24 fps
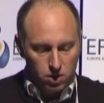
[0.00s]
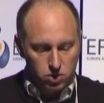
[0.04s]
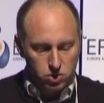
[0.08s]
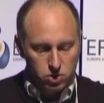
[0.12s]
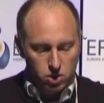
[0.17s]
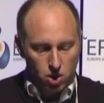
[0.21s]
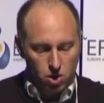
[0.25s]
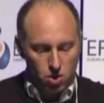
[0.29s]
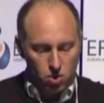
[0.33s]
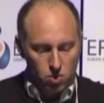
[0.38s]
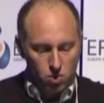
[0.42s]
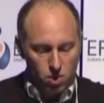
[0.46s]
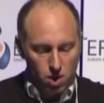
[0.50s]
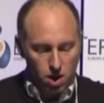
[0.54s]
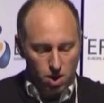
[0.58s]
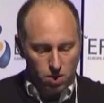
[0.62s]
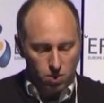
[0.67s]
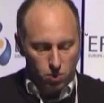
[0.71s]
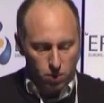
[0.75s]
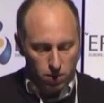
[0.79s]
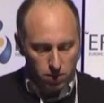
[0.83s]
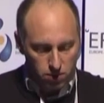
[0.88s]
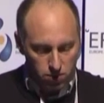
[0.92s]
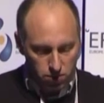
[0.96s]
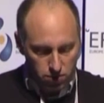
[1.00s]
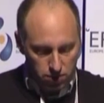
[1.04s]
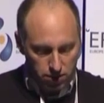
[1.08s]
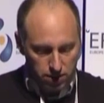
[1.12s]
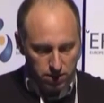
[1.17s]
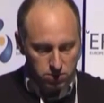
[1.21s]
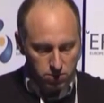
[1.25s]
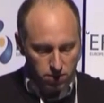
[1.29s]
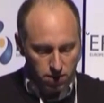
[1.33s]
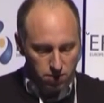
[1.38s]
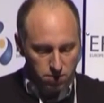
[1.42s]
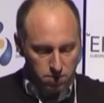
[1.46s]
So one of the
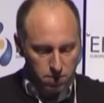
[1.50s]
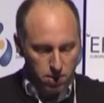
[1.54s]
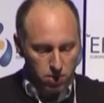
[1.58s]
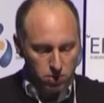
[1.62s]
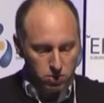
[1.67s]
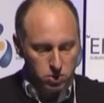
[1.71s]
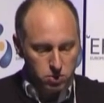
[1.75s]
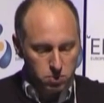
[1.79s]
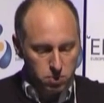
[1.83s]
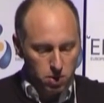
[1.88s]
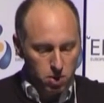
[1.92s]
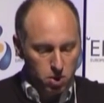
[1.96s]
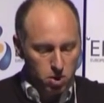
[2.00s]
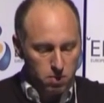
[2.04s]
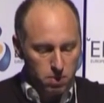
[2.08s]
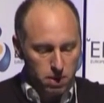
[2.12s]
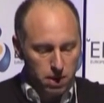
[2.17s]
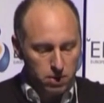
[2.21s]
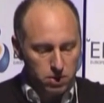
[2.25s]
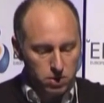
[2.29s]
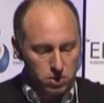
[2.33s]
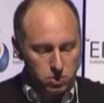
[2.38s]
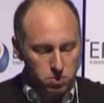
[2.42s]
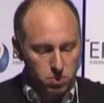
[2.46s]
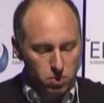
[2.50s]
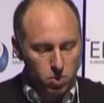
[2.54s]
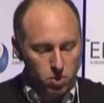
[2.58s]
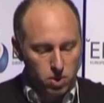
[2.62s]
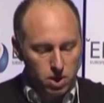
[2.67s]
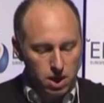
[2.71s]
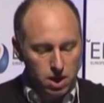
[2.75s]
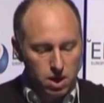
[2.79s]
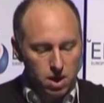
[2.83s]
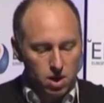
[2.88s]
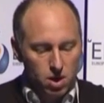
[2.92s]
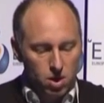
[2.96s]
things Ralph Barron spoke about this
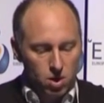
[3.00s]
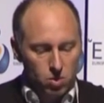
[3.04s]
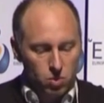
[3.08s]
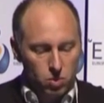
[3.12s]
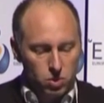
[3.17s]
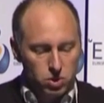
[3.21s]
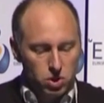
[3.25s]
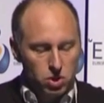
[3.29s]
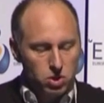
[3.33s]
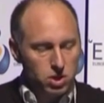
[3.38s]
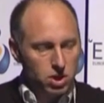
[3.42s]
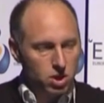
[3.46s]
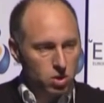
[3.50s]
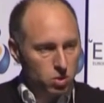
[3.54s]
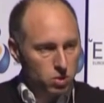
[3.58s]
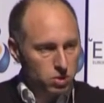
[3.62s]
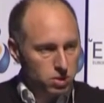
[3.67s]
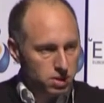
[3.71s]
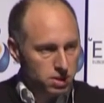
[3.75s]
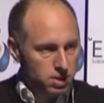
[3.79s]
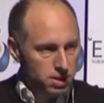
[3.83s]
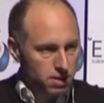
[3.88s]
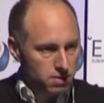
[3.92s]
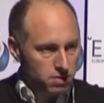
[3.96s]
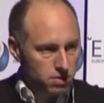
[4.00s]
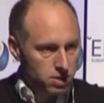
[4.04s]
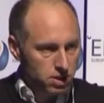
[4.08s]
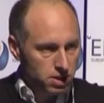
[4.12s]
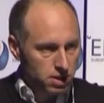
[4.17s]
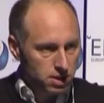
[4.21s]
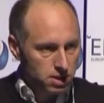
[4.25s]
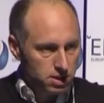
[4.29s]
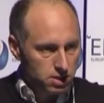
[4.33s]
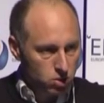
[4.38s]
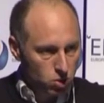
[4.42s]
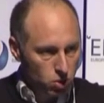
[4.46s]
morning was using
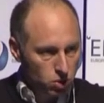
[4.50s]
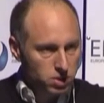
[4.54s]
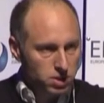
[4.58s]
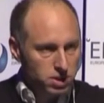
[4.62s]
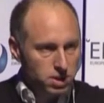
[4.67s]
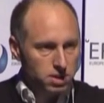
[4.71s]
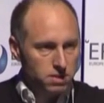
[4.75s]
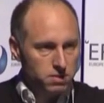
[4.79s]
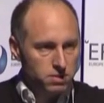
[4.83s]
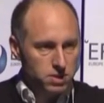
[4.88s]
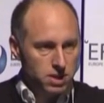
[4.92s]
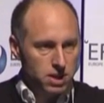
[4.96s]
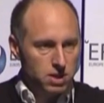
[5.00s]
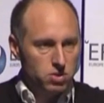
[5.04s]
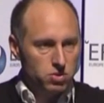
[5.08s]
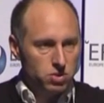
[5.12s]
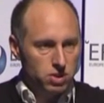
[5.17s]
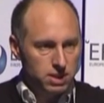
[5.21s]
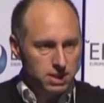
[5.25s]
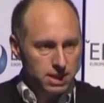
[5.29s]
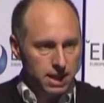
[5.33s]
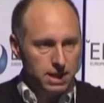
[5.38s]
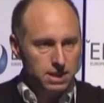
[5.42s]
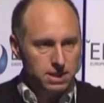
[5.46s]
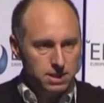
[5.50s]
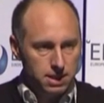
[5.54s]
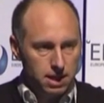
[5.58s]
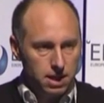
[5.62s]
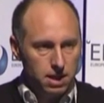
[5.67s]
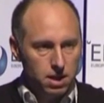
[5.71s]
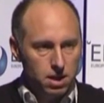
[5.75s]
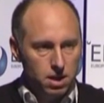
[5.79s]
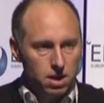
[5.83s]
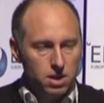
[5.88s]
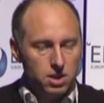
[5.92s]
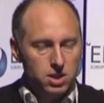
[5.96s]
quantitative sensory
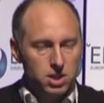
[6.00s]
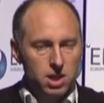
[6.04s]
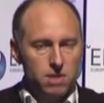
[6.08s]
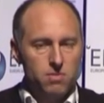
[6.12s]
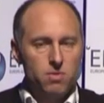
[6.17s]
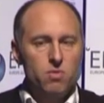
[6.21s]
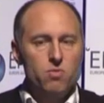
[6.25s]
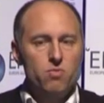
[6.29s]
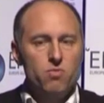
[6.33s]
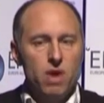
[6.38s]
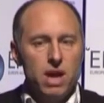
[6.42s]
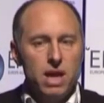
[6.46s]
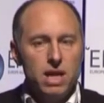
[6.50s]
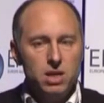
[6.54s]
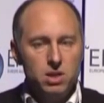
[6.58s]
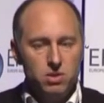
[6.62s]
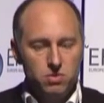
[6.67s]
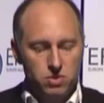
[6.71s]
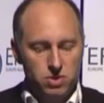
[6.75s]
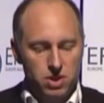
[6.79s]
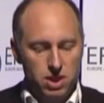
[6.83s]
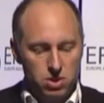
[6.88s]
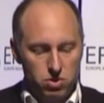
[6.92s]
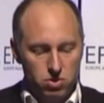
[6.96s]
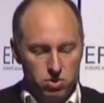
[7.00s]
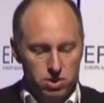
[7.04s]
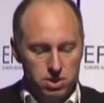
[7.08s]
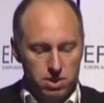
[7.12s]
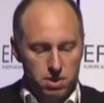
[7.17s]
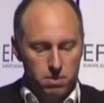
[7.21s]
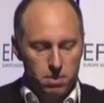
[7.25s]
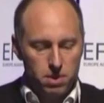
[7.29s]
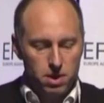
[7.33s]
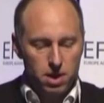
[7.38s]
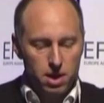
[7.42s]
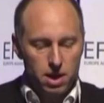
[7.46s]
testing to give a range of sensory
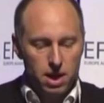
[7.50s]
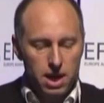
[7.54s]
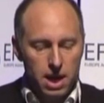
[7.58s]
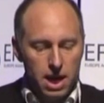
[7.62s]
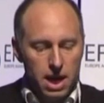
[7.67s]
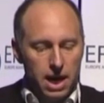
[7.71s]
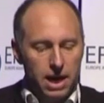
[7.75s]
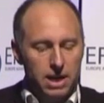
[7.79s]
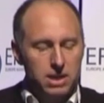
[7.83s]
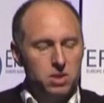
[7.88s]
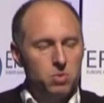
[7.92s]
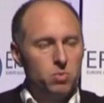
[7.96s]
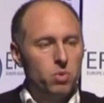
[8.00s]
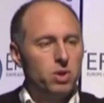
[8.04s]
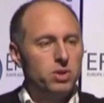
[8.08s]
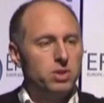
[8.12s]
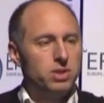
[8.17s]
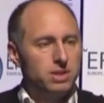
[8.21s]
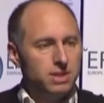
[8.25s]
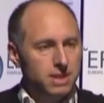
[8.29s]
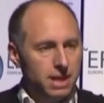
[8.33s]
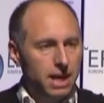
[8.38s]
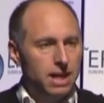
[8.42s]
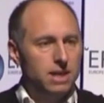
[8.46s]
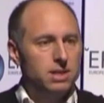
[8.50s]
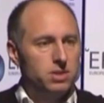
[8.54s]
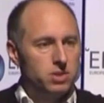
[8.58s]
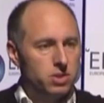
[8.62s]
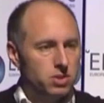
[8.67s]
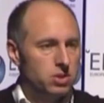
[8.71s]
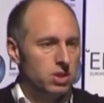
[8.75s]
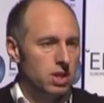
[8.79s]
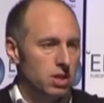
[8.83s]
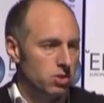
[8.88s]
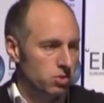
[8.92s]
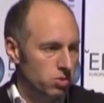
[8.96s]
stimuli, as it were, to test
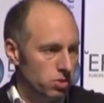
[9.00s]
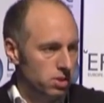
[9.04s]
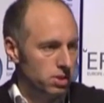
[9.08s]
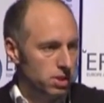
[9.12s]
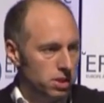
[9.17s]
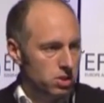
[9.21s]
the sensory